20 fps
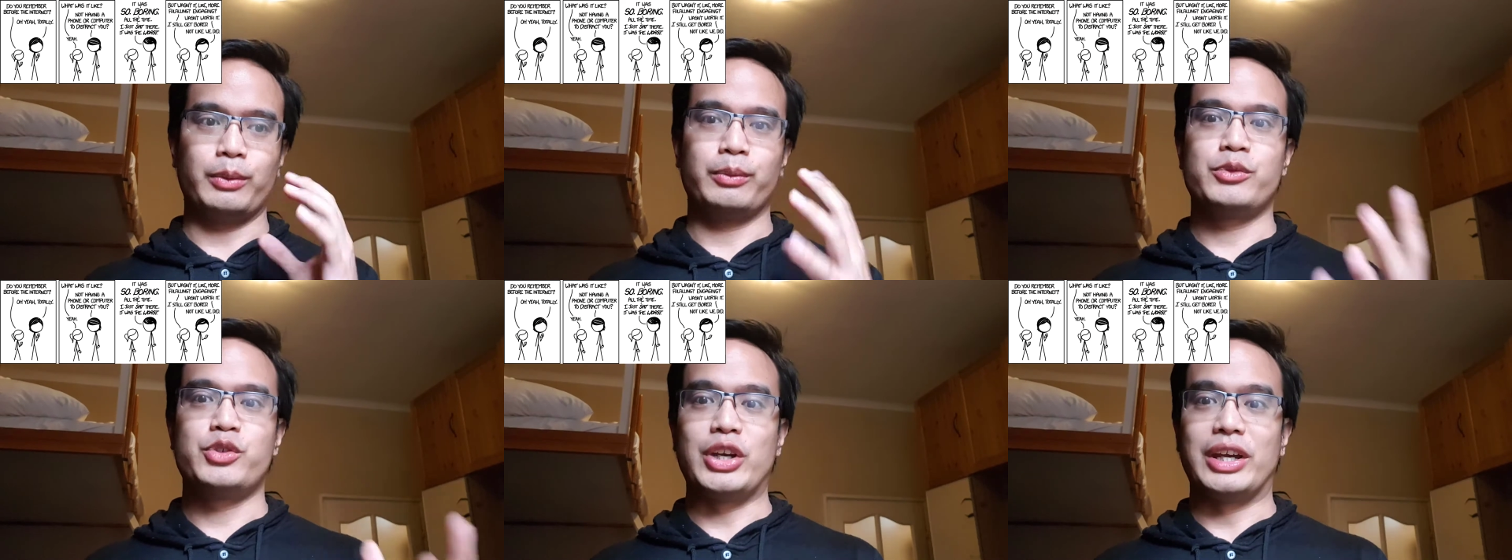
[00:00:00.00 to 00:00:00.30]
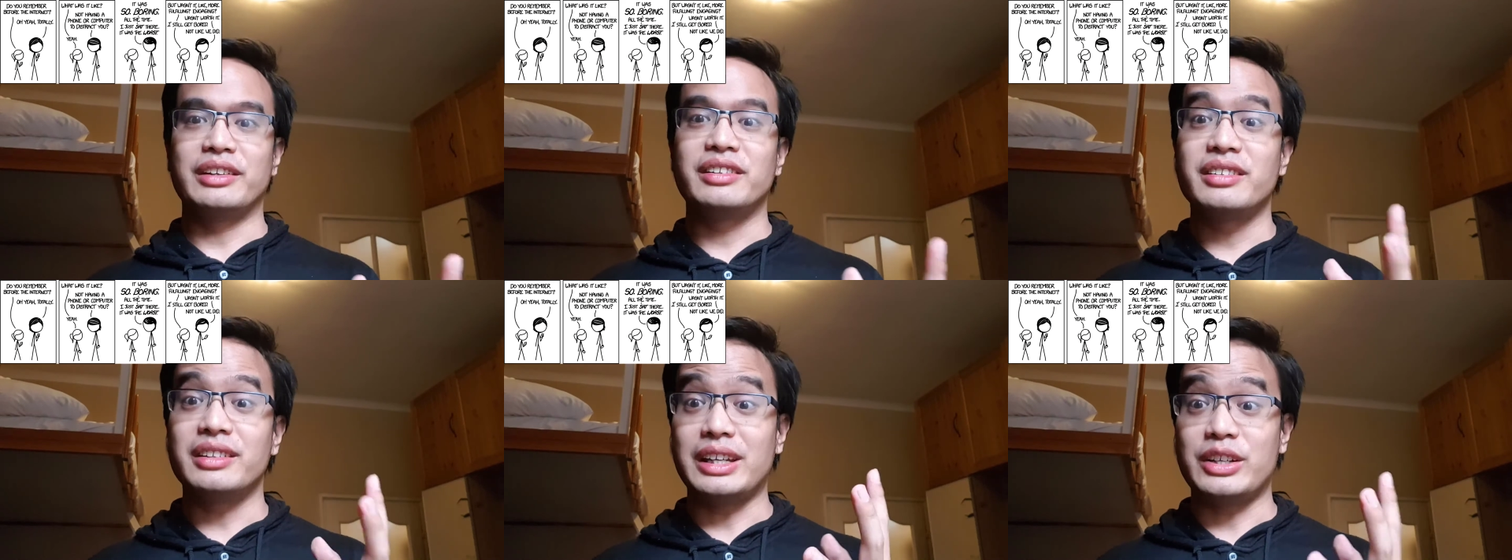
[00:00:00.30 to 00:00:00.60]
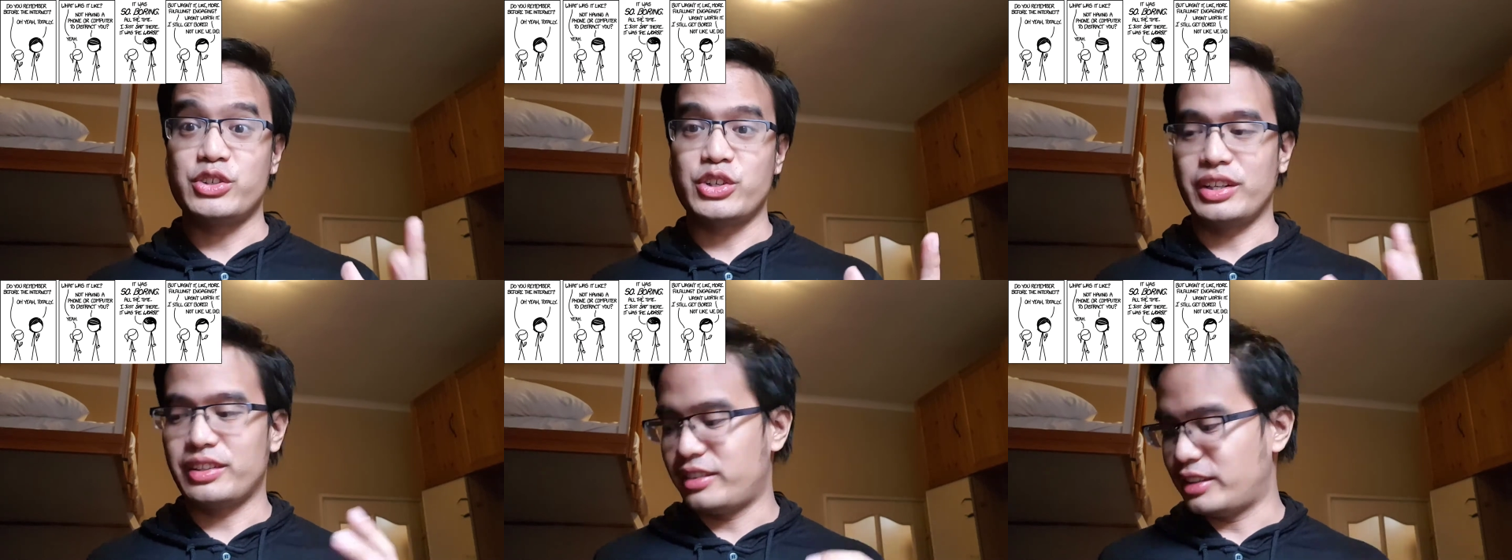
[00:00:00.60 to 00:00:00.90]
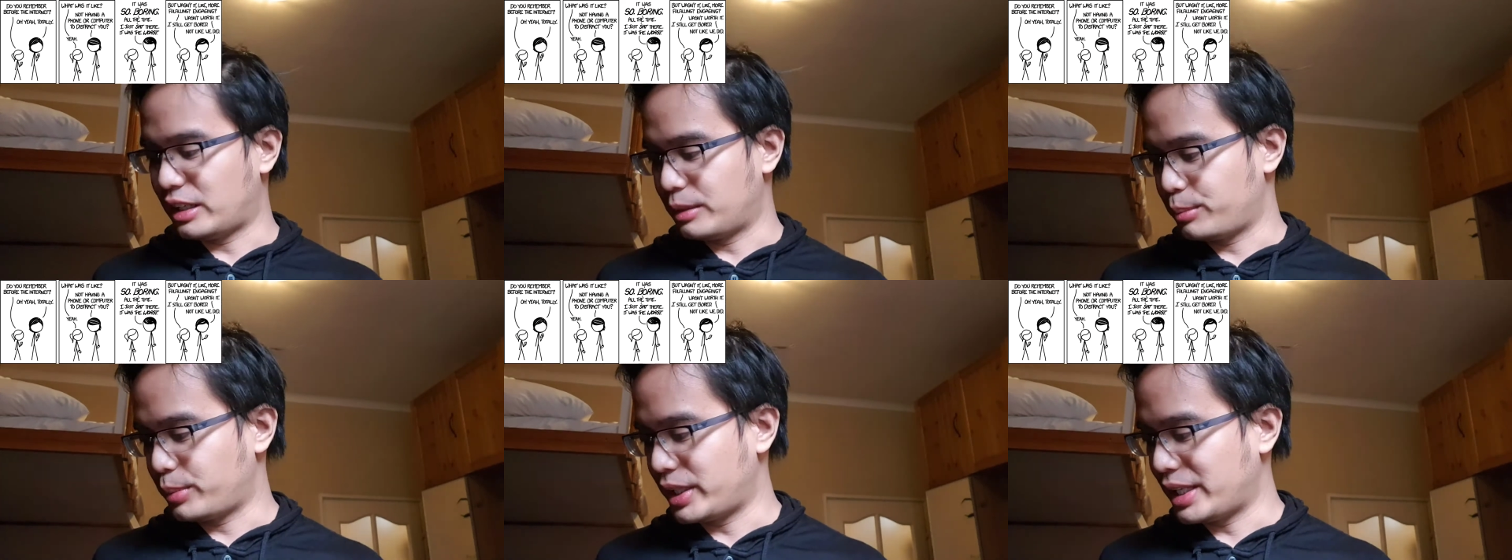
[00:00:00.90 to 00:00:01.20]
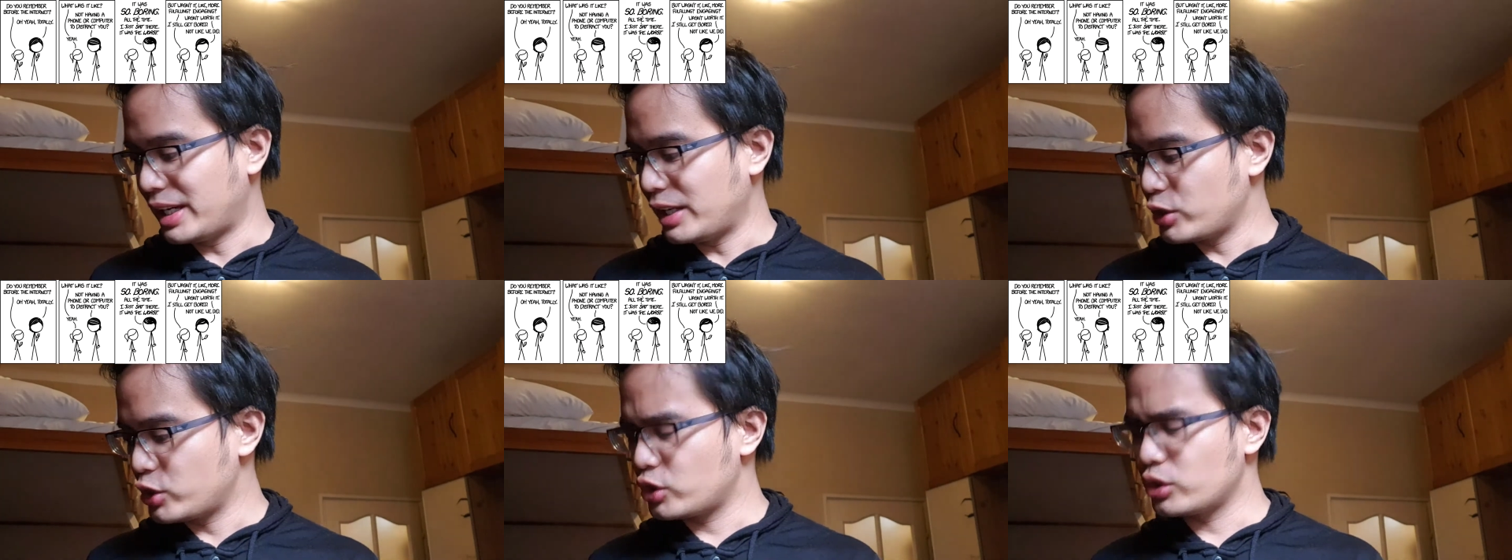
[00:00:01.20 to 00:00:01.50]

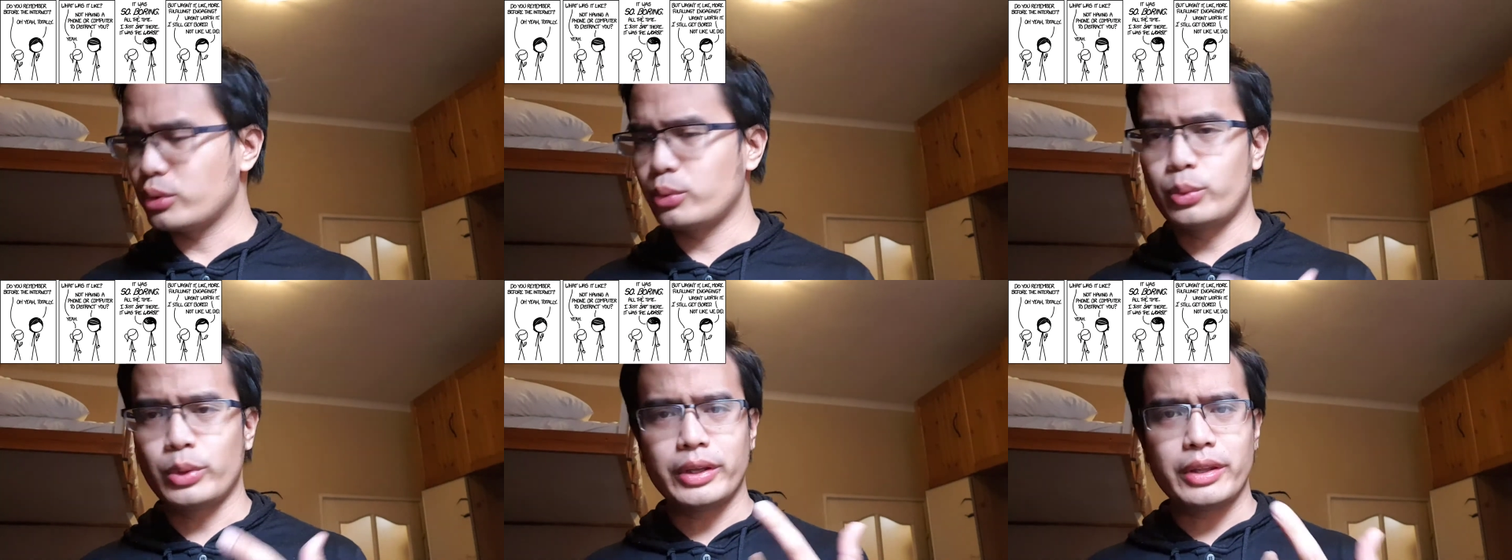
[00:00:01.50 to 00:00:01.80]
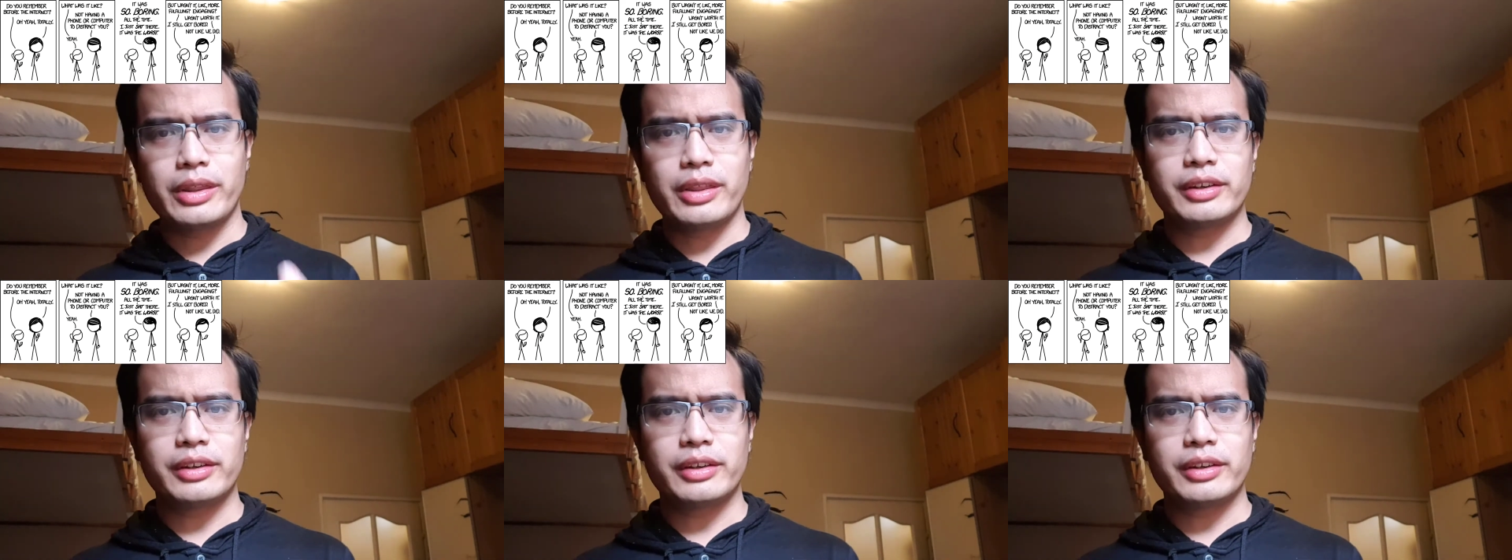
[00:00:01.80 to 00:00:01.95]
jason@jason.ph with